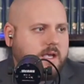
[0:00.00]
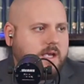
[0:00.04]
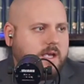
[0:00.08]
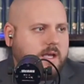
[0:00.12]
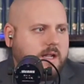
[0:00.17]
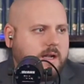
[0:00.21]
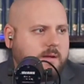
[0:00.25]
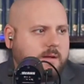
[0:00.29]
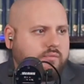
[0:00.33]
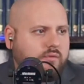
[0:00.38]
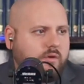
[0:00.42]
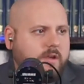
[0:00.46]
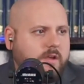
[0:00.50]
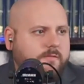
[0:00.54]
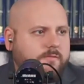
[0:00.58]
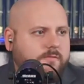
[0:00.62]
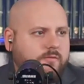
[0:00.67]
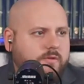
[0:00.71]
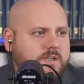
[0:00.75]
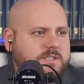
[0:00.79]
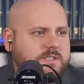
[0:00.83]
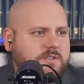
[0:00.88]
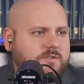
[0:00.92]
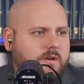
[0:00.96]
In a brief
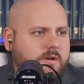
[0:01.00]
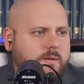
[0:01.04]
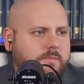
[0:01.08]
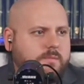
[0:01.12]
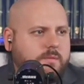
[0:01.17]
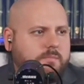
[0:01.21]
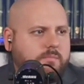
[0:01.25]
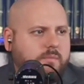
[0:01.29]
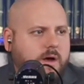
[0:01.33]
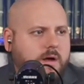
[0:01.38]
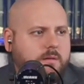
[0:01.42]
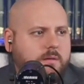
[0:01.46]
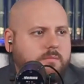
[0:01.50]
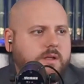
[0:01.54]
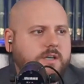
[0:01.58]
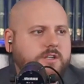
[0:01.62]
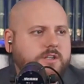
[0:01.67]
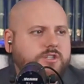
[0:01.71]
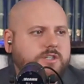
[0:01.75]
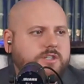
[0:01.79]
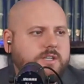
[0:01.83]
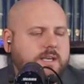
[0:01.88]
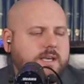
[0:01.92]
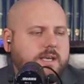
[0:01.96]
rescript
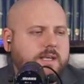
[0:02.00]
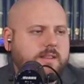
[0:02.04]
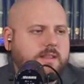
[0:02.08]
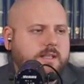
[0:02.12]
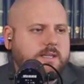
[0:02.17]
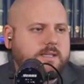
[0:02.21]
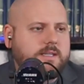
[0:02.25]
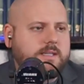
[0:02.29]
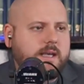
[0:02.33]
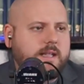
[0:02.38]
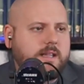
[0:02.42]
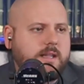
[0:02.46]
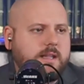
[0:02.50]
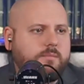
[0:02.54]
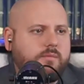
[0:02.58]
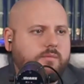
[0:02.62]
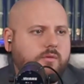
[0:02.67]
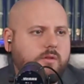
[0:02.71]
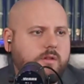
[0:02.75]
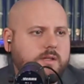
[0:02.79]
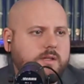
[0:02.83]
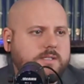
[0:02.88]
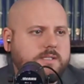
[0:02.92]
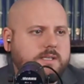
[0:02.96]
published in the Daily
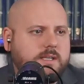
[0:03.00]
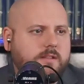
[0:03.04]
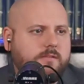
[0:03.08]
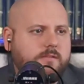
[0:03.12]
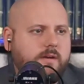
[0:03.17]
Bulletin,